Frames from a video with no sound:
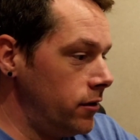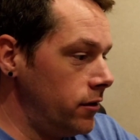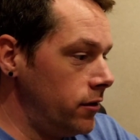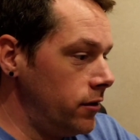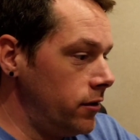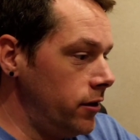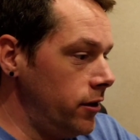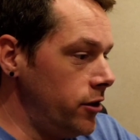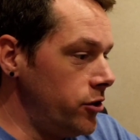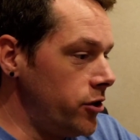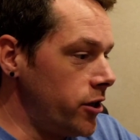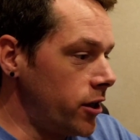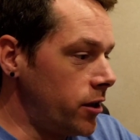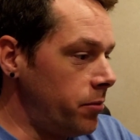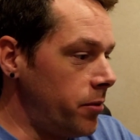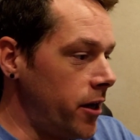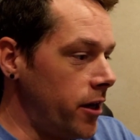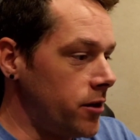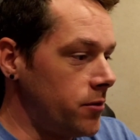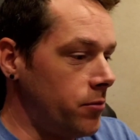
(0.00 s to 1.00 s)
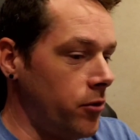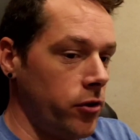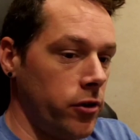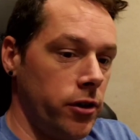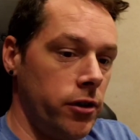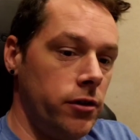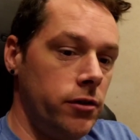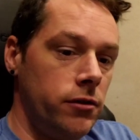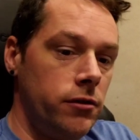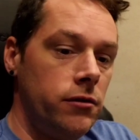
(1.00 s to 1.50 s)
Eject passport.
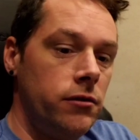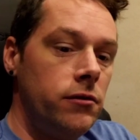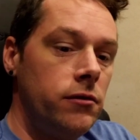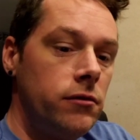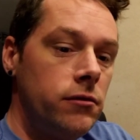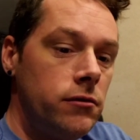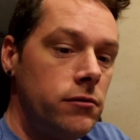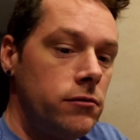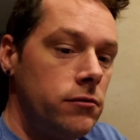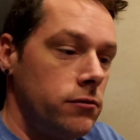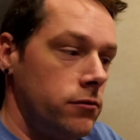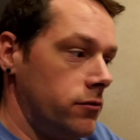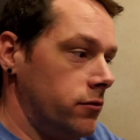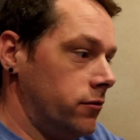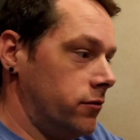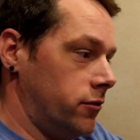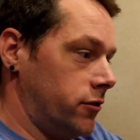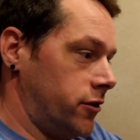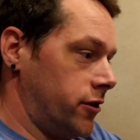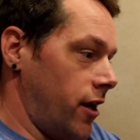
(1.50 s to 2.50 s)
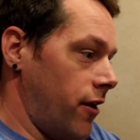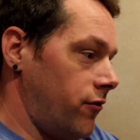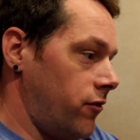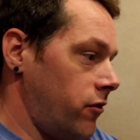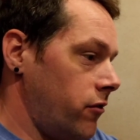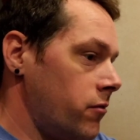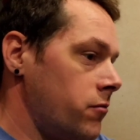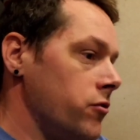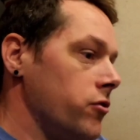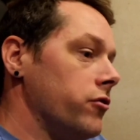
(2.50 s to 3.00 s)
Safe to
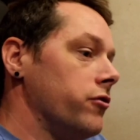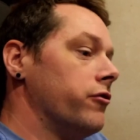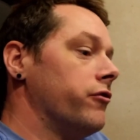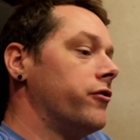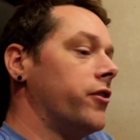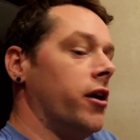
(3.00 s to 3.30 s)
remove.